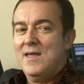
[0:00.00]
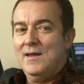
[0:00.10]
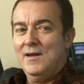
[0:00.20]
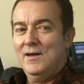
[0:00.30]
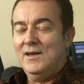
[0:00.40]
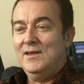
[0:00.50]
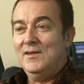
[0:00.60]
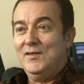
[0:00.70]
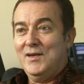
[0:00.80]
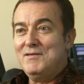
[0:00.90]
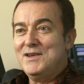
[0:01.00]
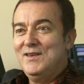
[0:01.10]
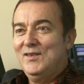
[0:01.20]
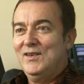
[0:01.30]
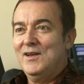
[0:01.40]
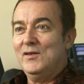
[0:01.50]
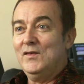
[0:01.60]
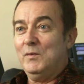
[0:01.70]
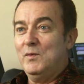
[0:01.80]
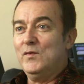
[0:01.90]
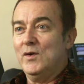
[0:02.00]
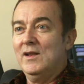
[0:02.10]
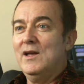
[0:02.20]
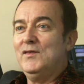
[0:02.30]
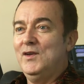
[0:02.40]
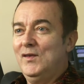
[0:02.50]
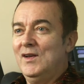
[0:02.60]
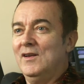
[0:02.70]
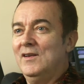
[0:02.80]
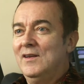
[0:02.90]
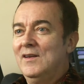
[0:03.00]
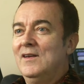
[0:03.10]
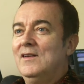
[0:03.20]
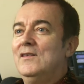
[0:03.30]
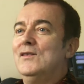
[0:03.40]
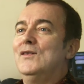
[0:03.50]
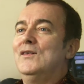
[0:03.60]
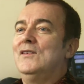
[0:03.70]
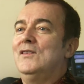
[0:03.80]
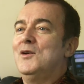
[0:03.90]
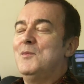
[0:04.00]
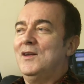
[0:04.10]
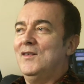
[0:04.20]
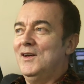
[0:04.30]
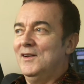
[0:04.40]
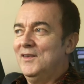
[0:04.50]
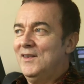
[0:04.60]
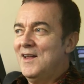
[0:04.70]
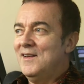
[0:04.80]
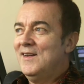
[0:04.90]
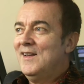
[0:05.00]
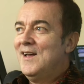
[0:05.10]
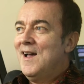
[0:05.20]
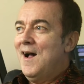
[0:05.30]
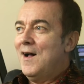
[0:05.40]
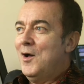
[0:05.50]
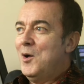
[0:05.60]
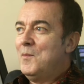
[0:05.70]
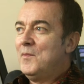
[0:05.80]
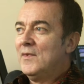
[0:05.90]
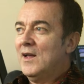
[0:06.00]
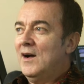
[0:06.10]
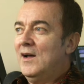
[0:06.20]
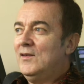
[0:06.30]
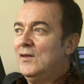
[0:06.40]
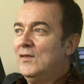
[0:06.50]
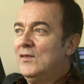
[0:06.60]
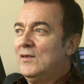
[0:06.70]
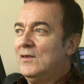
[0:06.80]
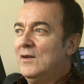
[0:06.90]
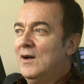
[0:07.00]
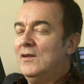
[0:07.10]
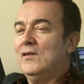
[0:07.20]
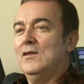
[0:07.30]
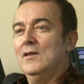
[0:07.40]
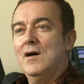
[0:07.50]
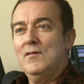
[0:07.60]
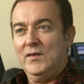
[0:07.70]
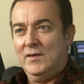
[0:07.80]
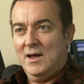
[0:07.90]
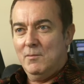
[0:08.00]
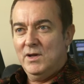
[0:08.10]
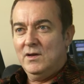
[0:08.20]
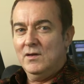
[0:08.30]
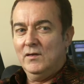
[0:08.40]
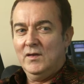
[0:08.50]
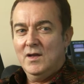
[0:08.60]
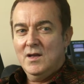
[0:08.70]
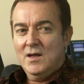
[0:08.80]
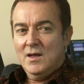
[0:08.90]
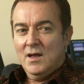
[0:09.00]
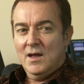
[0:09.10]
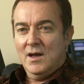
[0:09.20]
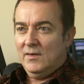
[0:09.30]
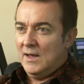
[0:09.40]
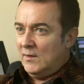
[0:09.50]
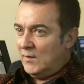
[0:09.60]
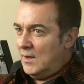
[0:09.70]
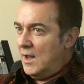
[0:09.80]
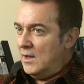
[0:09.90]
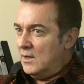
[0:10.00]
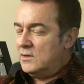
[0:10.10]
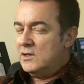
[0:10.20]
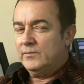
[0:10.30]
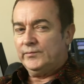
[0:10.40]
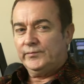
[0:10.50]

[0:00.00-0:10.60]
uh, in the seventies, uh, just before I left New Zealand to to go back to England, and um, I just I just loved that because at that stage,